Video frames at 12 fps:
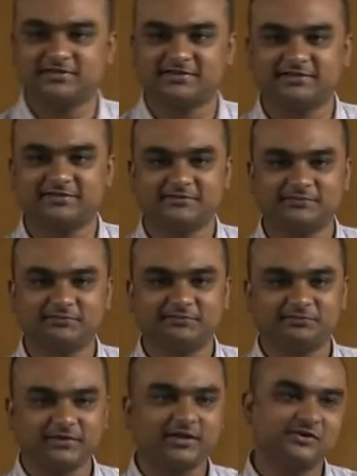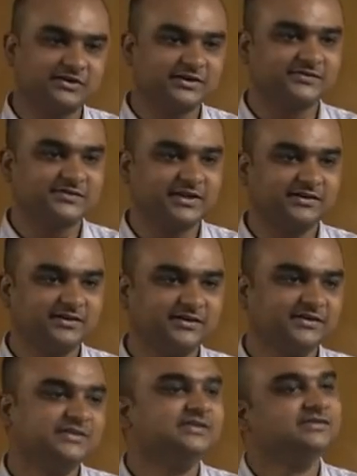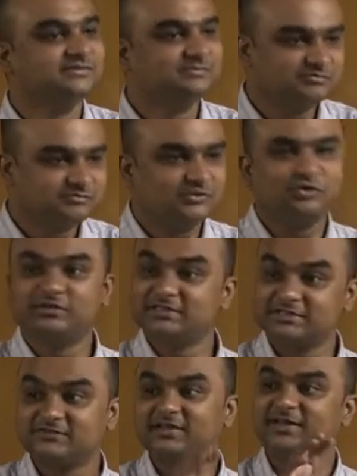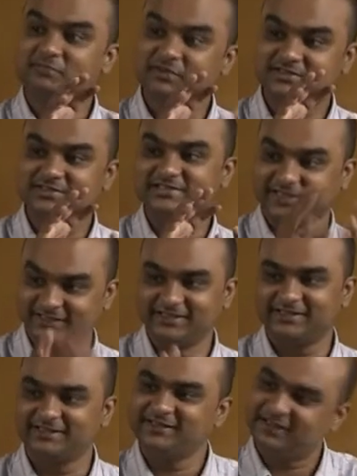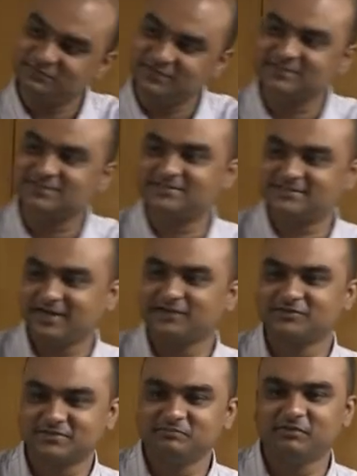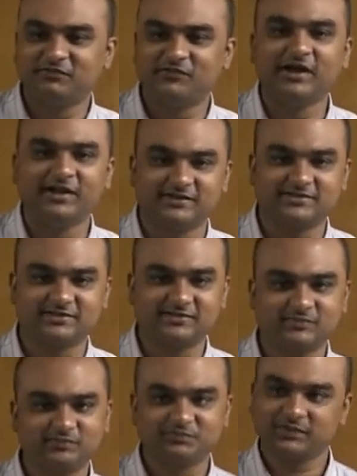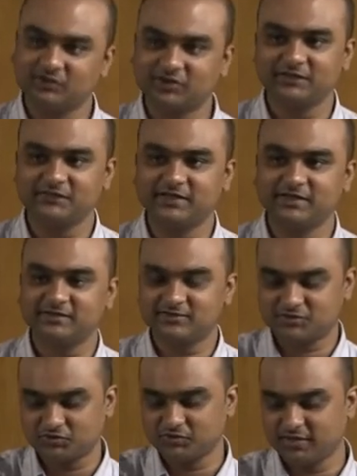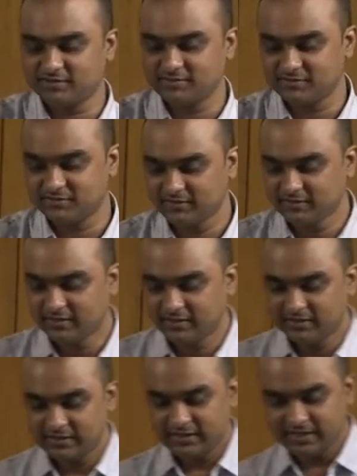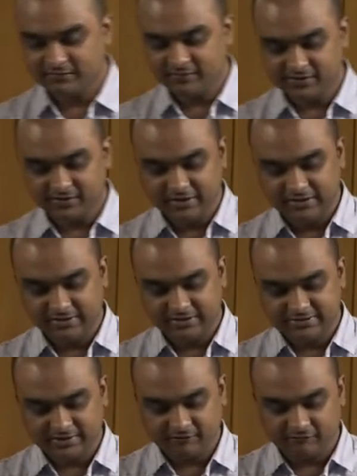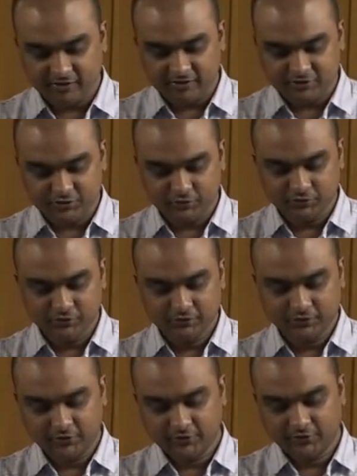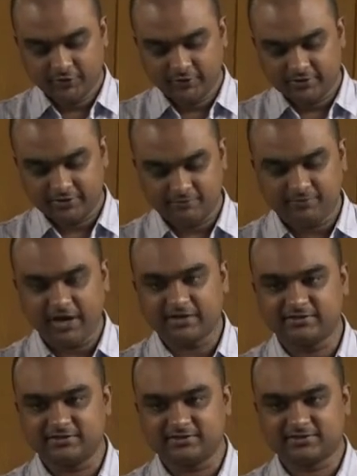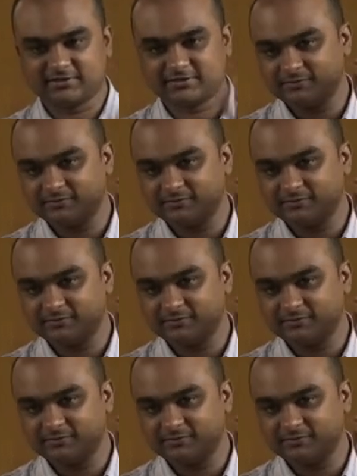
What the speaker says: Z. Are you clear with that? No, this is very much technical. I am just trying to simplify it. Are you clear with that? So you write. Evergreening is referred to the practice.